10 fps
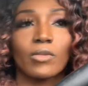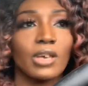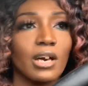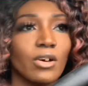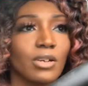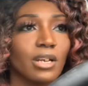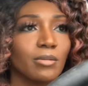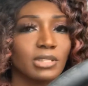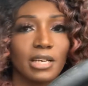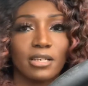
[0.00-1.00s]
yeah, I know that
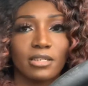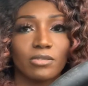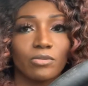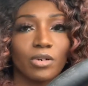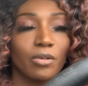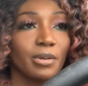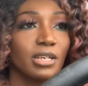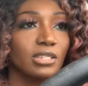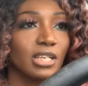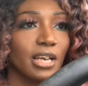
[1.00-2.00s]
I'm taking. Well,
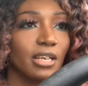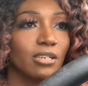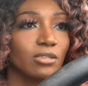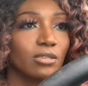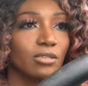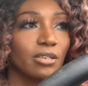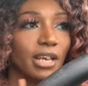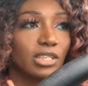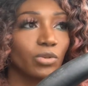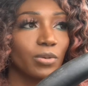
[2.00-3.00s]
me and Jay
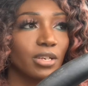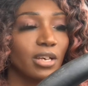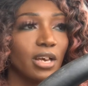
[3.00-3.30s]
next week